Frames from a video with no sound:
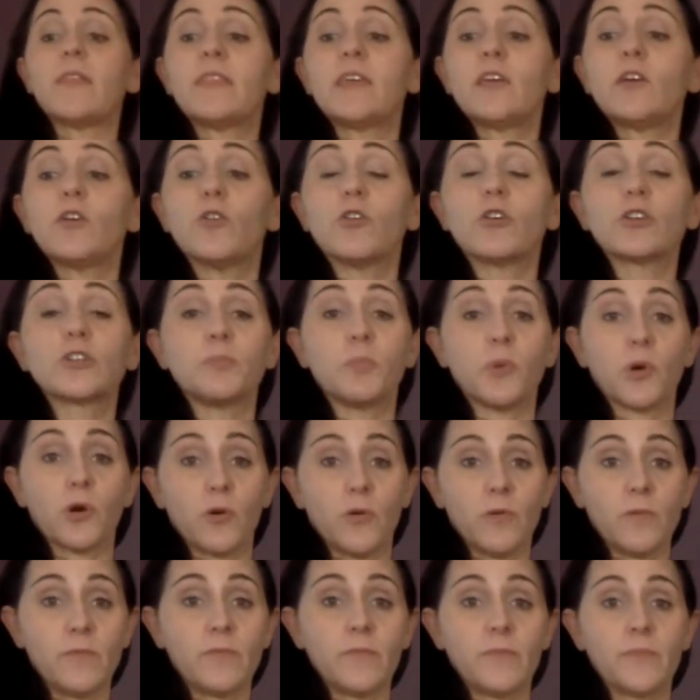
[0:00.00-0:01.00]
the hooked
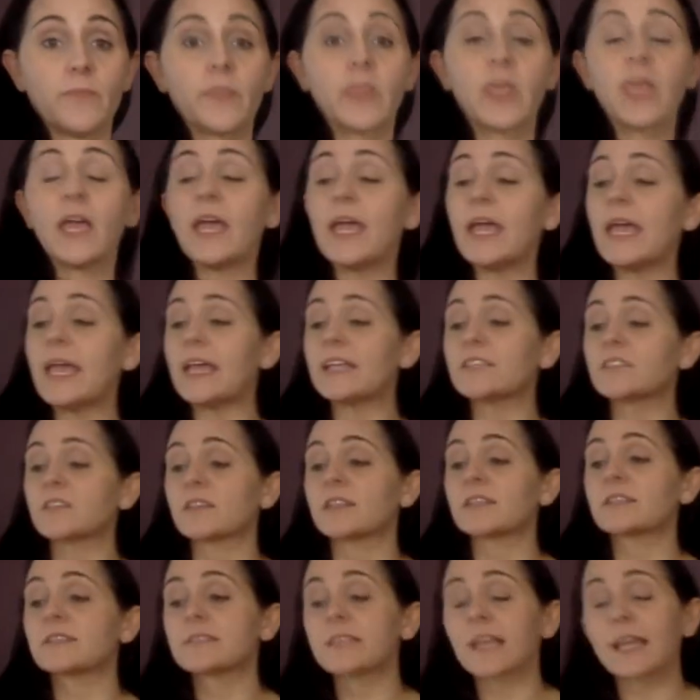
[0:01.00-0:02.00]
bow. It's
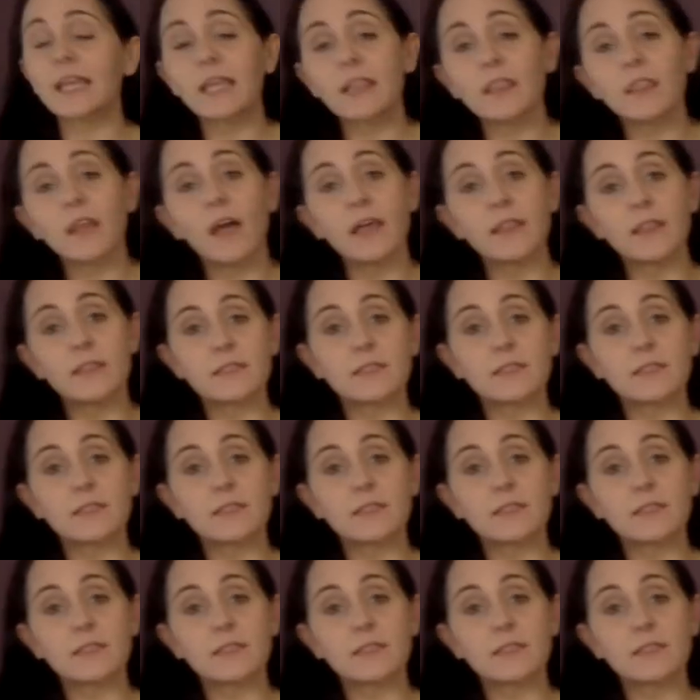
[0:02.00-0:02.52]
on the second line,